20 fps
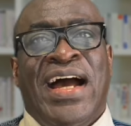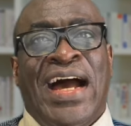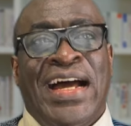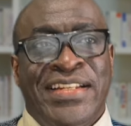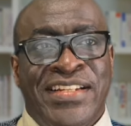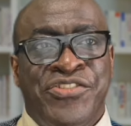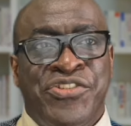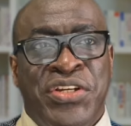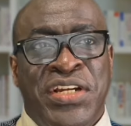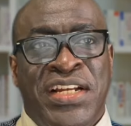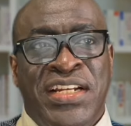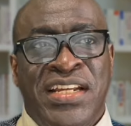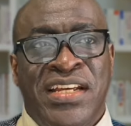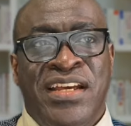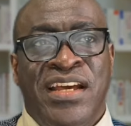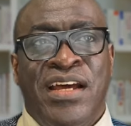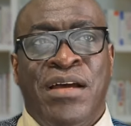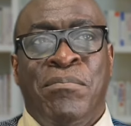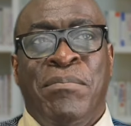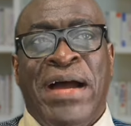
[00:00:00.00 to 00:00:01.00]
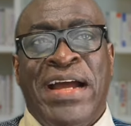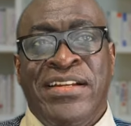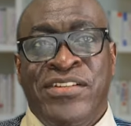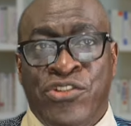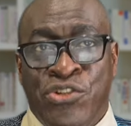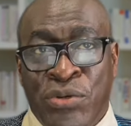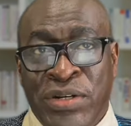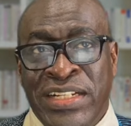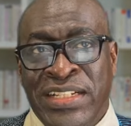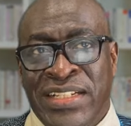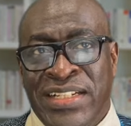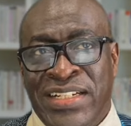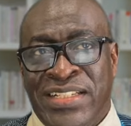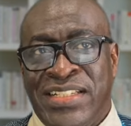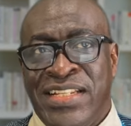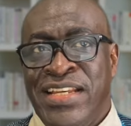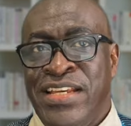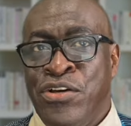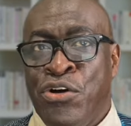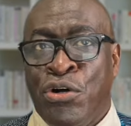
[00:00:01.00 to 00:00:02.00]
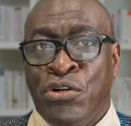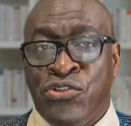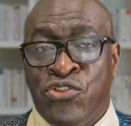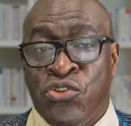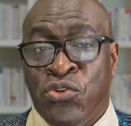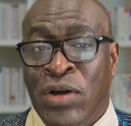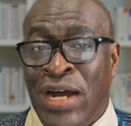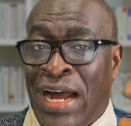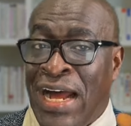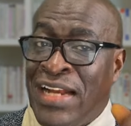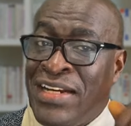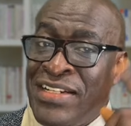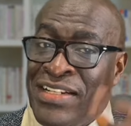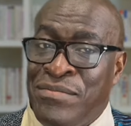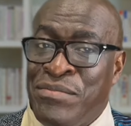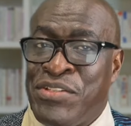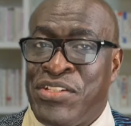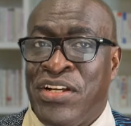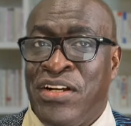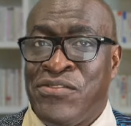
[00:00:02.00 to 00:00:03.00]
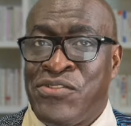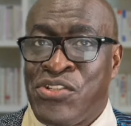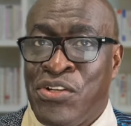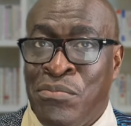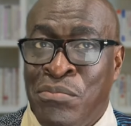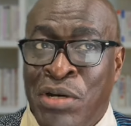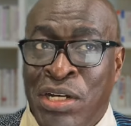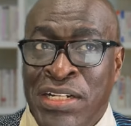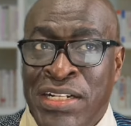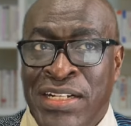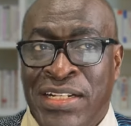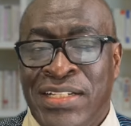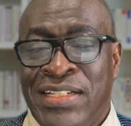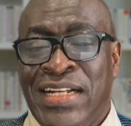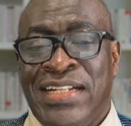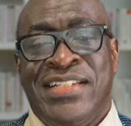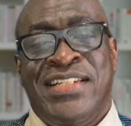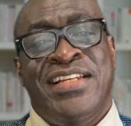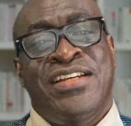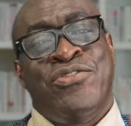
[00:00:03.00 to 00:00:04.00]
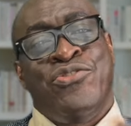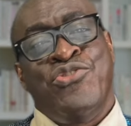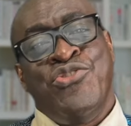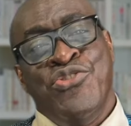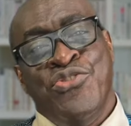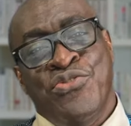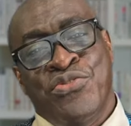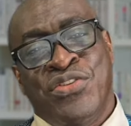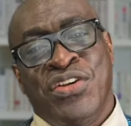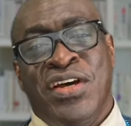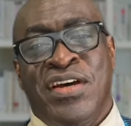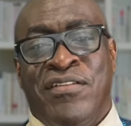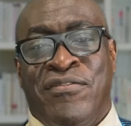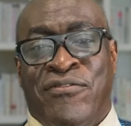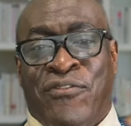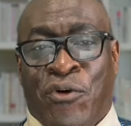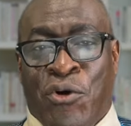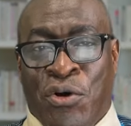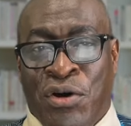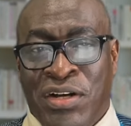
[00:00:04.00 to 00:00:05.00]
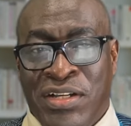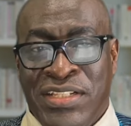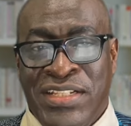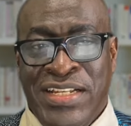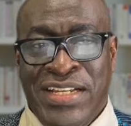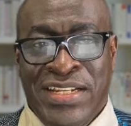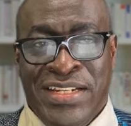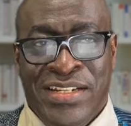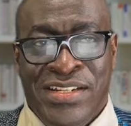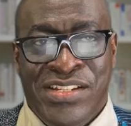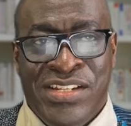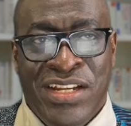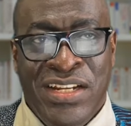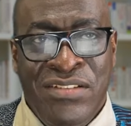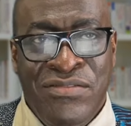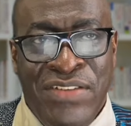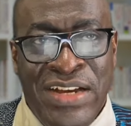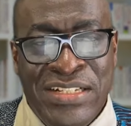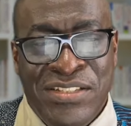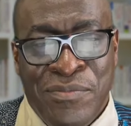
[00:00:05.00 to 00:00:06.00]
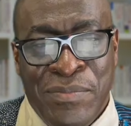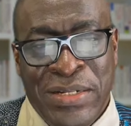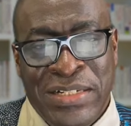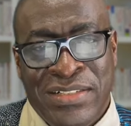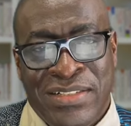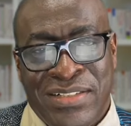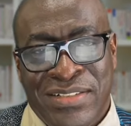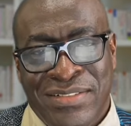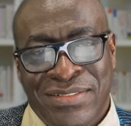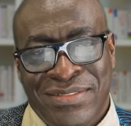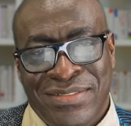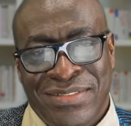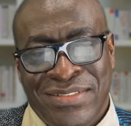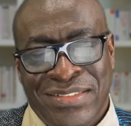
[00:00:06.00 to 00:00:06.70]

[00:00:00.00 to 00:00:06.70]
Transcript: Additionally, by doing this, he also earned himself some money that he could use for the initial investment.